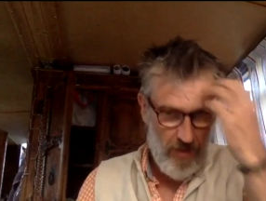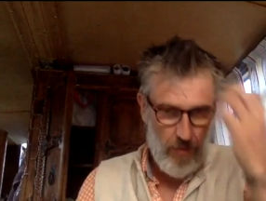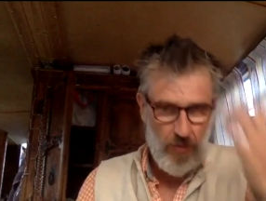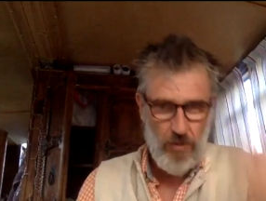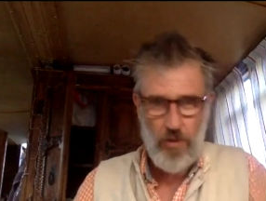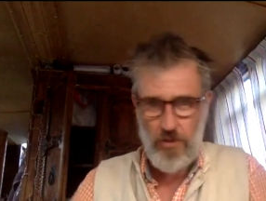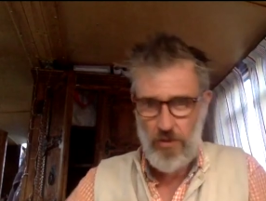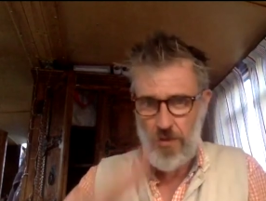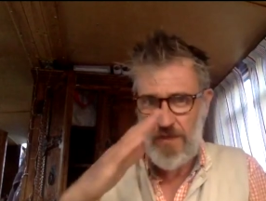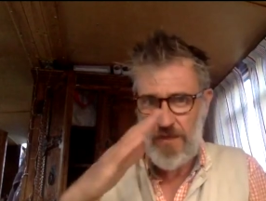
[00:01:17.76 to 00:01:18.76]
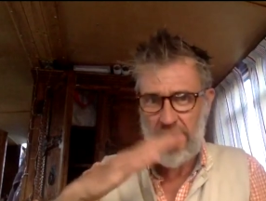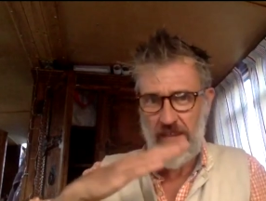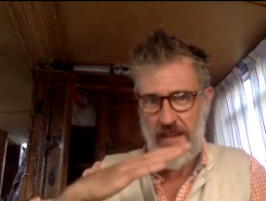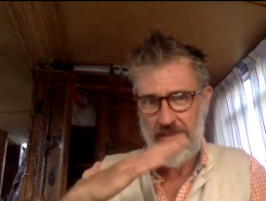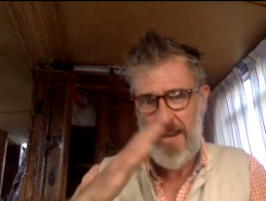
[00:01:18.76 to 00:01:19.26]
not quite sure of the
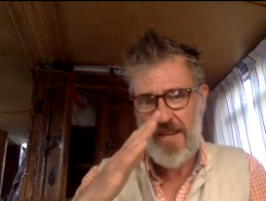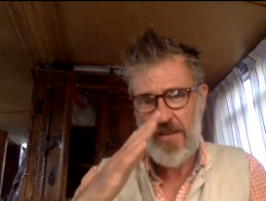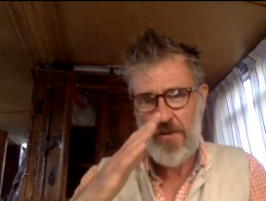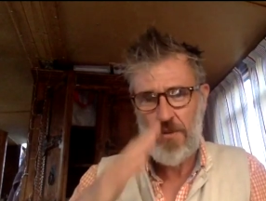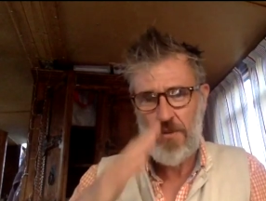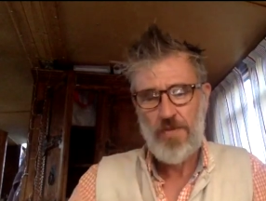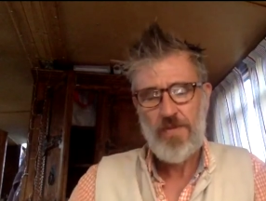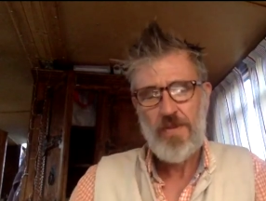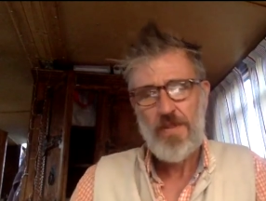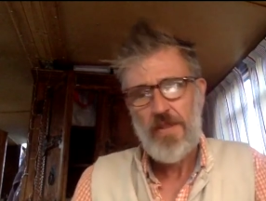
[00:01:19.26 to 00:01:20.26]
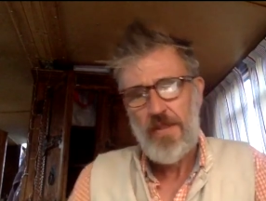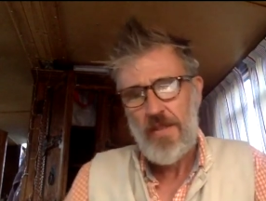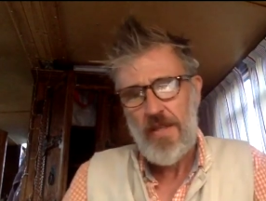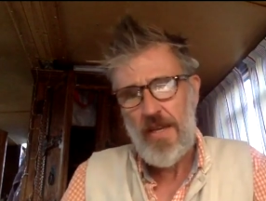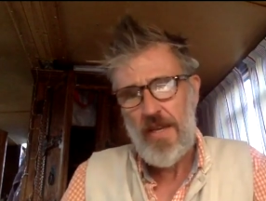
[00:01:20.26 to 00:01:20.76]
exact angle.
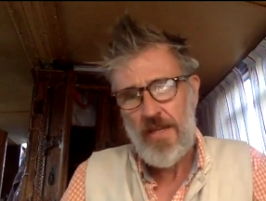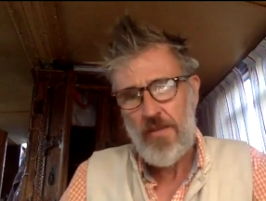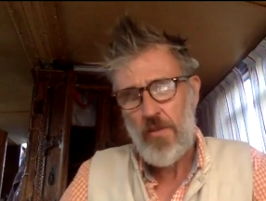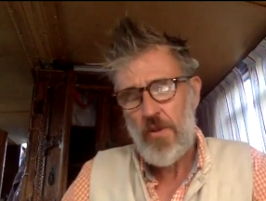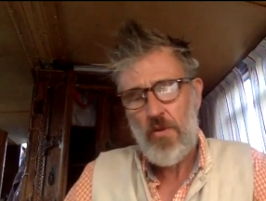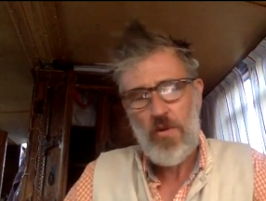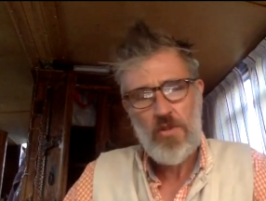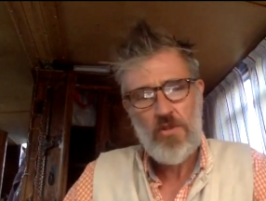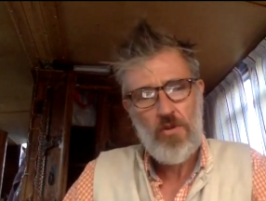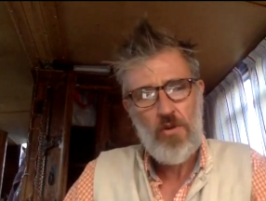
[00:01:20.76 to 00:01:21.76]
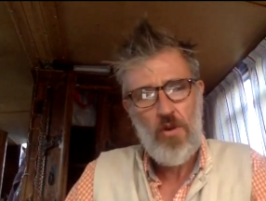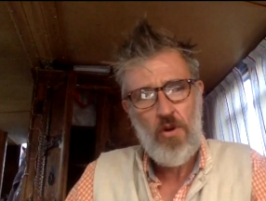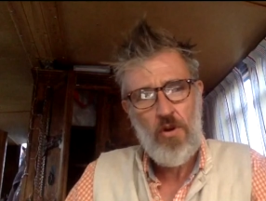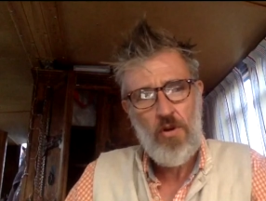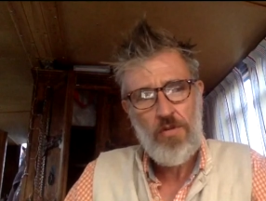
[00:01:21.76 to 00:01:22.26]
And we're not quite sure
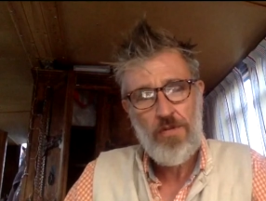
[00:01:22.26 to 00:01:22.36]
of